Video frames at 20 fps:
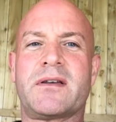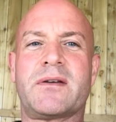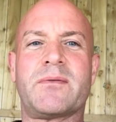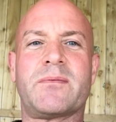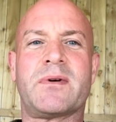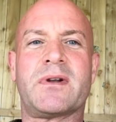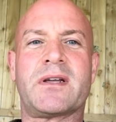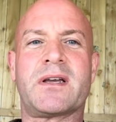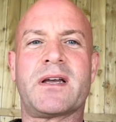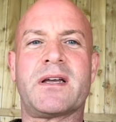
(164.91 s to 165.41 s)

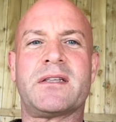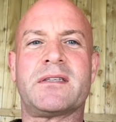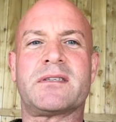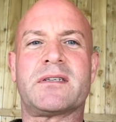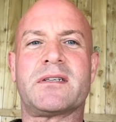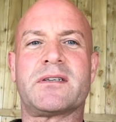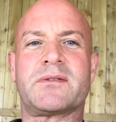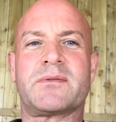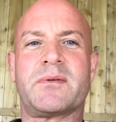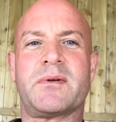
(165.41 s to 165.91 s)
when I get into
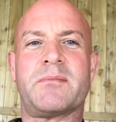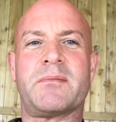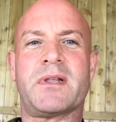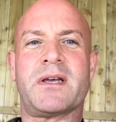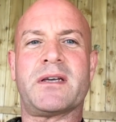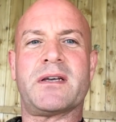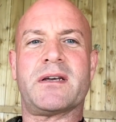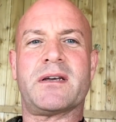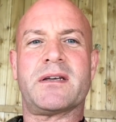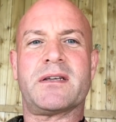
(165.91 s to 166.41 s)
the swim
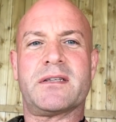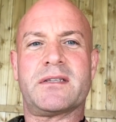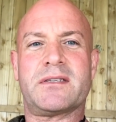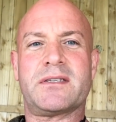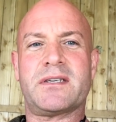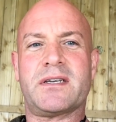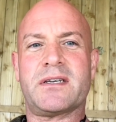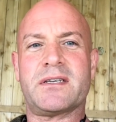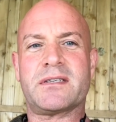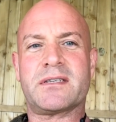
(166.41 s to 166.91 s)
later.
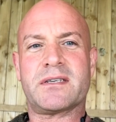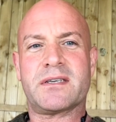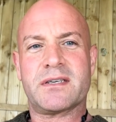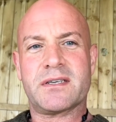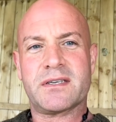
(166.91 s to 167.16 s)
Cheers.